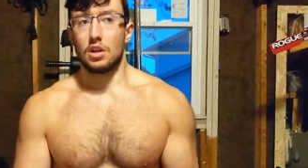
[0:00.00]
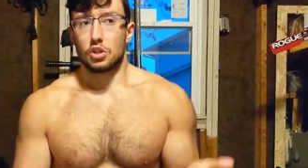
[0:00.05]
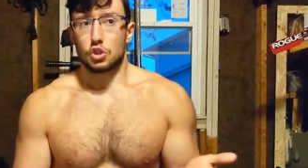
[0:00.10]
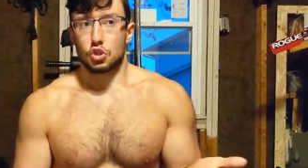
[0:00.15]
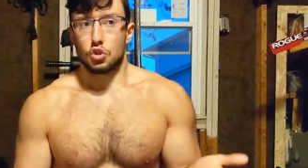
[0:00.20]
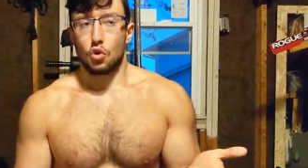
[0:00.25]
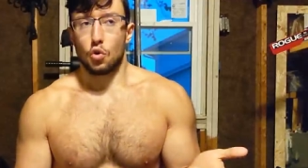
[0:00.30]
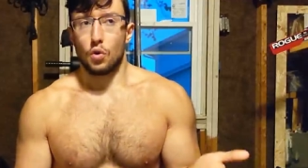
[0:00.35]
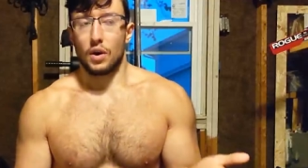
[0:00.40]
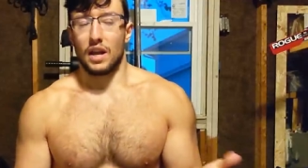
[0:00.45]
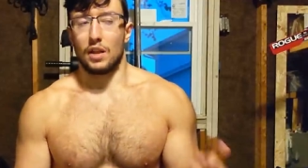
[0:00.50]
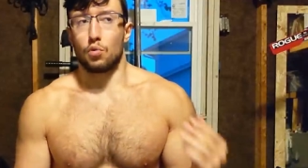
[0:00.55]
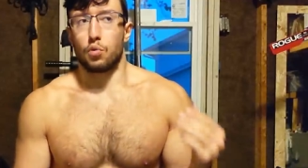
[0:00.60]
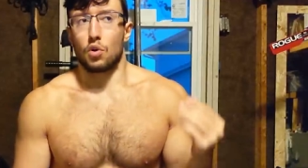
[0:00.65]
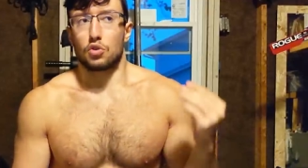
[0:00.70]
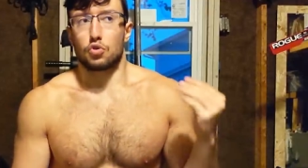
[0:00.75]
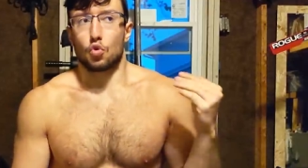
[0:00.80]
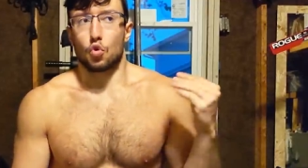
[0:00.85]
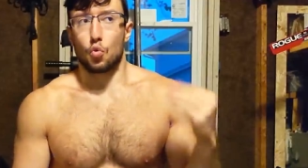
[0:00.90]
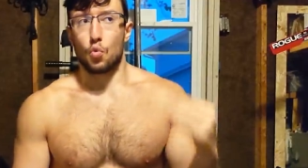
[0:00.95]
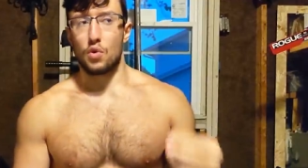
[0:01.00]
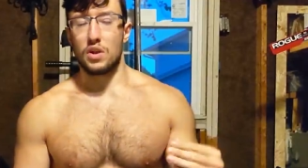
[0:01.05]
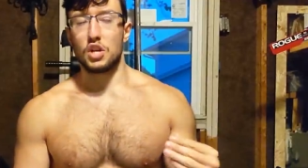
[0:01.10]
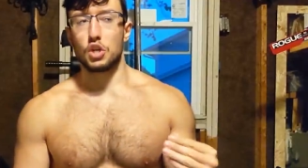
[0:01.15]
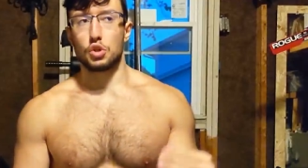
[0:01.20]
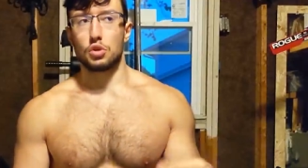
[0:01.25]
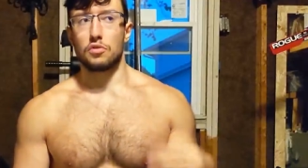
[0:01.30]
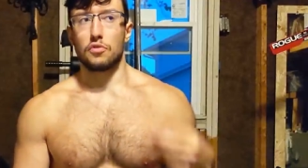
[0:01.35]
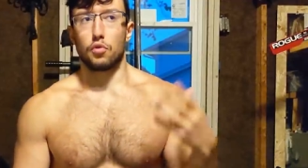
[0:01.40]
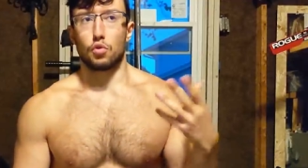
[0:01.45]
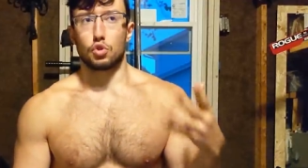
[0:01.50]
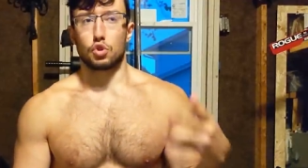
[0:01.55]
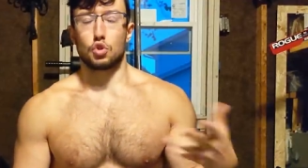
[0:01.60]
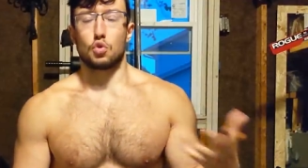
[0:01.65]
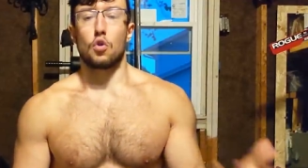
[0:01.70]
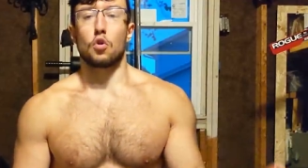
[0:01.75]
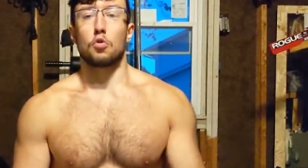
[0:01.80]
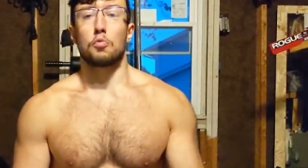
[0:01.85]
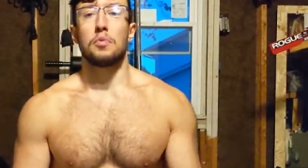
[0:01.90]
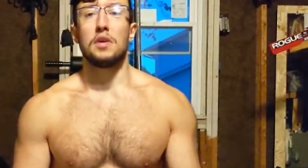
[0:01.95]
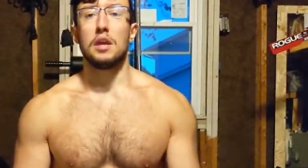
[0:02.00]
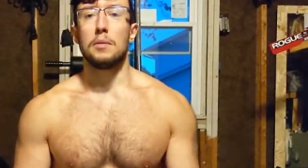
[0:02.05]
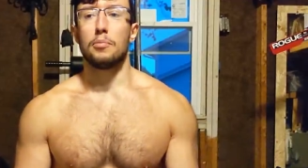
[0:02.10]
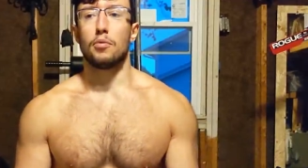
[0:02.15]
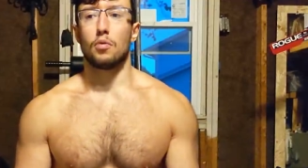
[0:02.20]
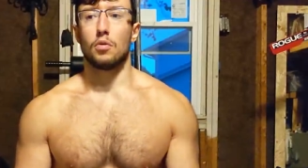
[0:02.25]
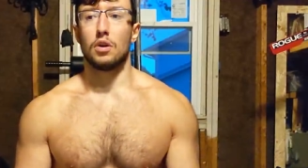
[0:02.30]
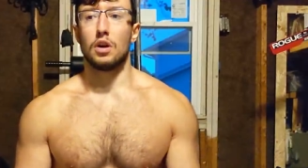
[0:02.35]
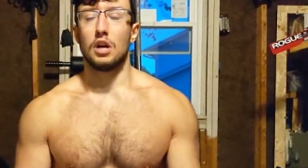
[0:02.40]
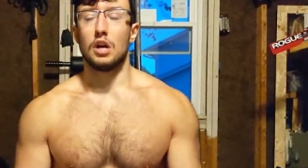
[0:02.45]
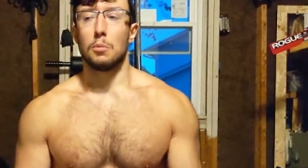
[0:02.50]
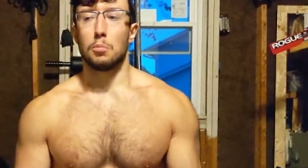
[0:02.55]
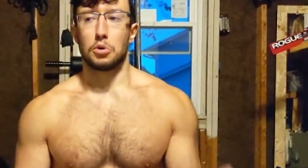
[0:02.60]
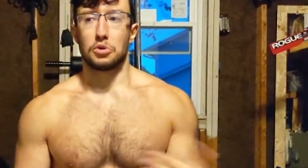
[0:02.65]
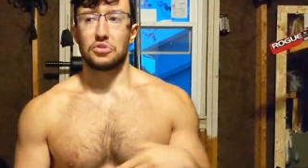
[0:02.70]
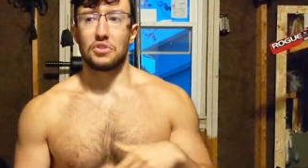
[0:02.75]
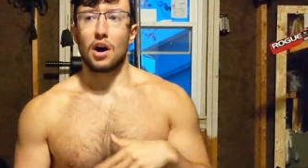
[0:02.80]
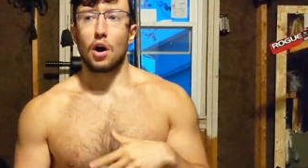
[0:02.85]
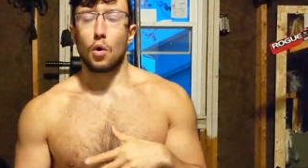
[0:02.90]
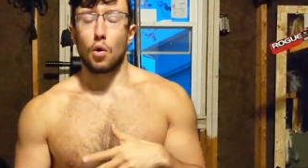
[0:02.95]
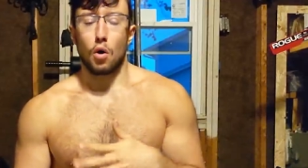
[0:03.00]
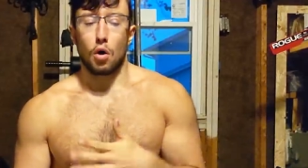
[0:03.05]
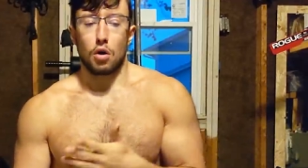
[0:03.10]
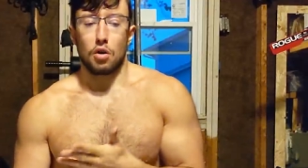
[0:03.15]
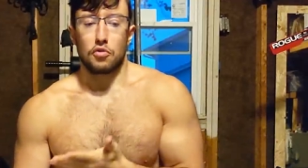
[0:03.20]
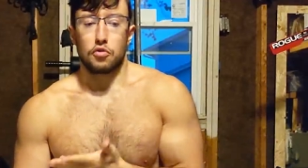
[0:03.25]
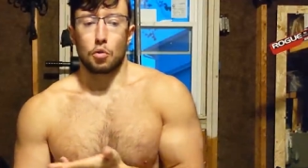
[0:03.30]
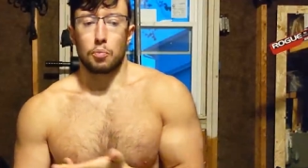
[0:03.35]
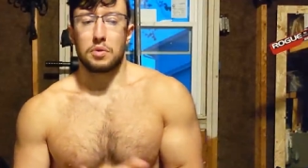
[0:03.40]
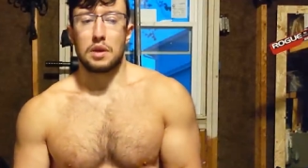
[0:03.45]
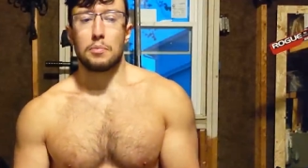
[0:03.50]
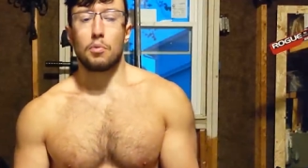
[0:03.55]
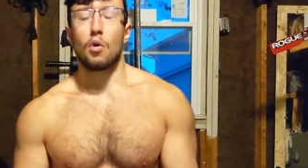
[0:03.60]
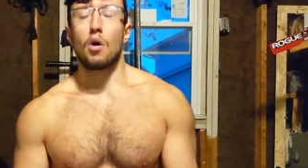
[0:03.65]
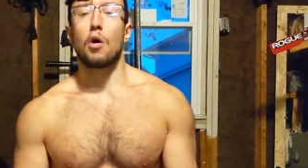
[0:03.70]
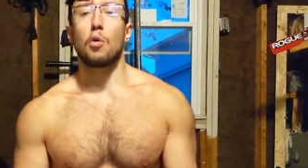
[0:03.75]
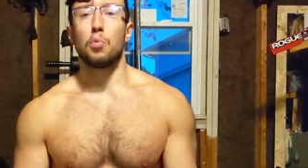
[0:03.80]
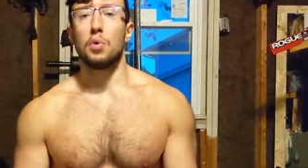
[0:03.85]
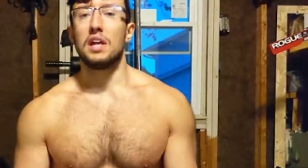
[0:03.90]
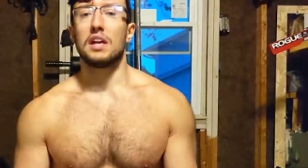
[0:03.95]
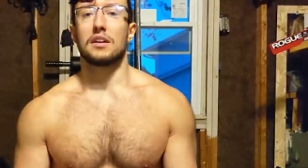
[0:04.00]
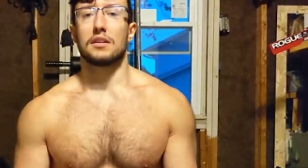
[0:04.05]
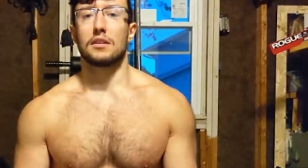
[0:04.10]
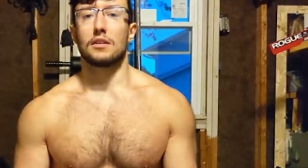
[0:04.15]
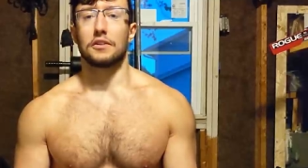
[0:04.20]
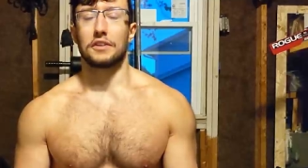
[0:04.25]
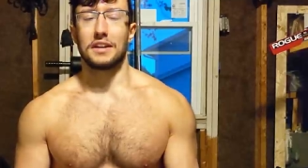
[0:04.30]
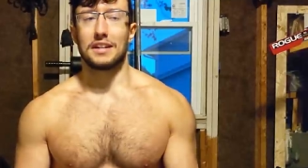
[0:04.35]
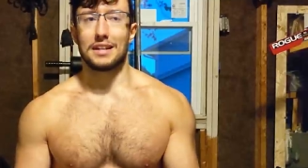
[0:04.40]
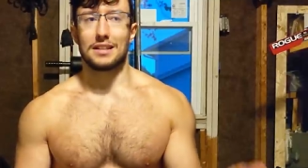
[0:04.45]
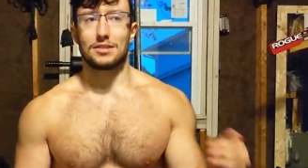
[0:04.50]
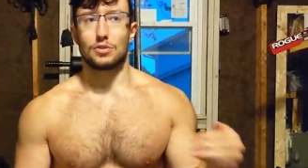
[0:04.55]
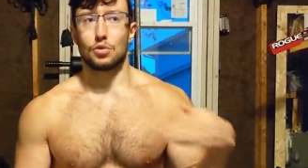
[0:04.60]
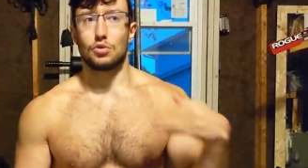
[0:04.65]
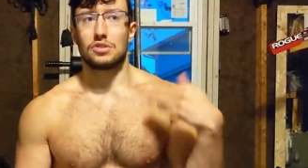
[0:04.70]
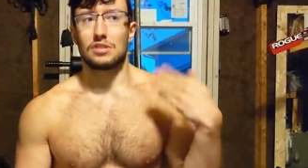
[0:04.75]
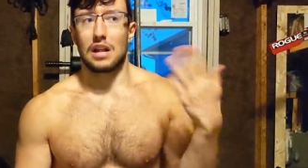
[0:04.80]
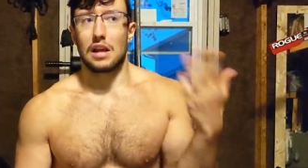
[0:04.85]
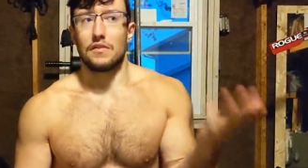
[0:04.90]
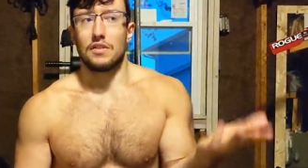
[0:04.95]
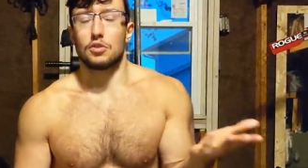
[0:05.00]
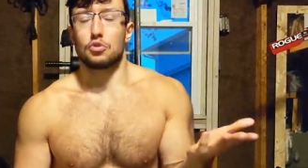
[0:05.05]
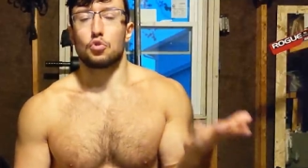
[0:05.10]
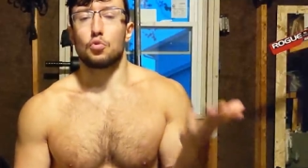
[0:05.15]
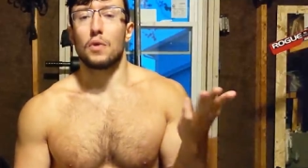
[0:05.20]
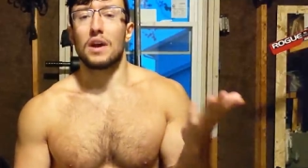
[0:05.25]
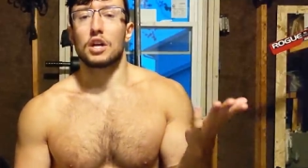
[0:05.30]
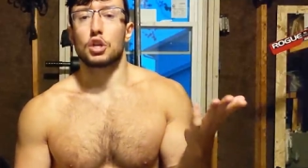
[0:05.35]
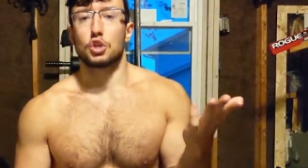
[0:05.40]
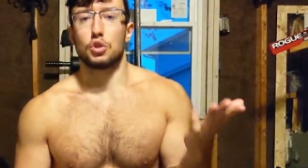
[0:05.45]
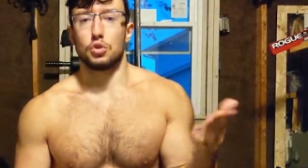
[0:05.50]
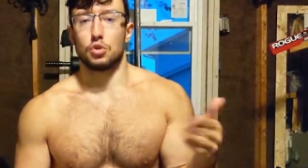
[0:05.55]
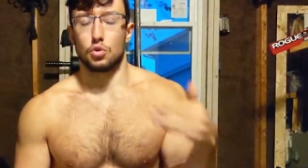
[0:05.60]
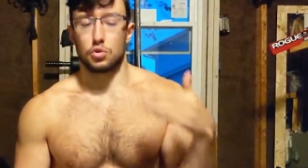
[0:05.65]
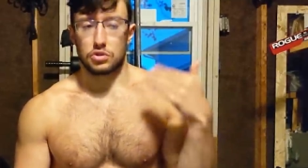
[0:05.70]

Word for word: So it was a religion for strong people. But now all of your people are weak. Again, it's the slave insurrection.